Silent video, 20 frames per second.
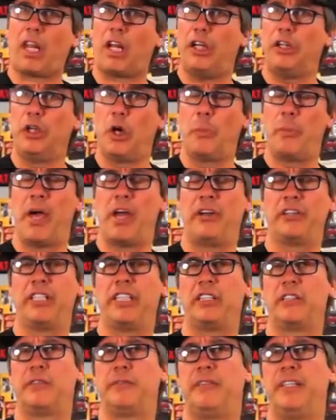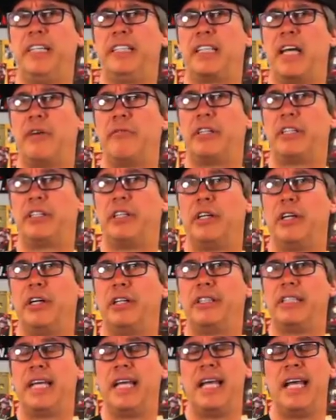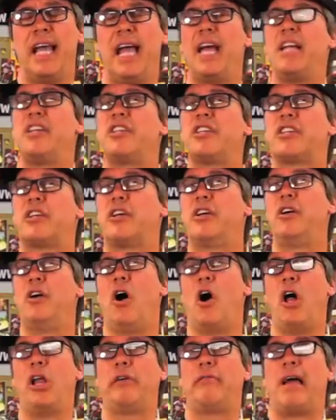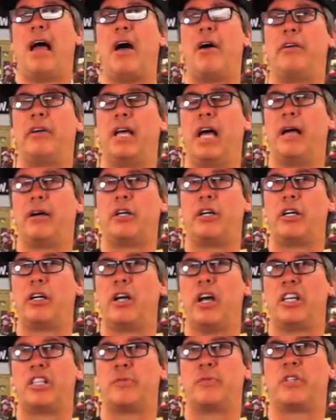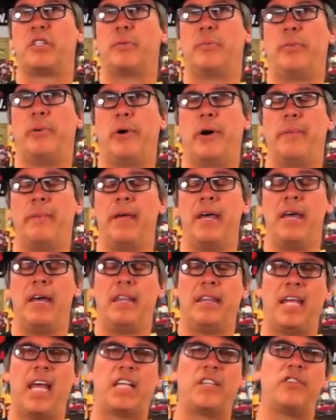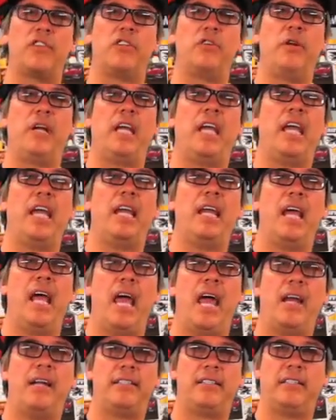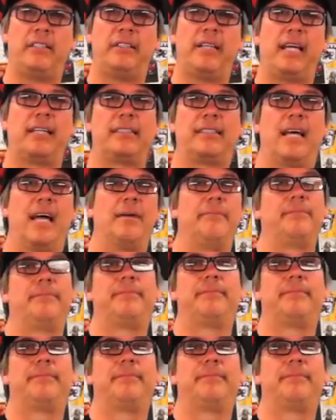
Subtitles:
no penalties or fees on returns, and just all around good customer support. Thanks for tuning in, and until next time.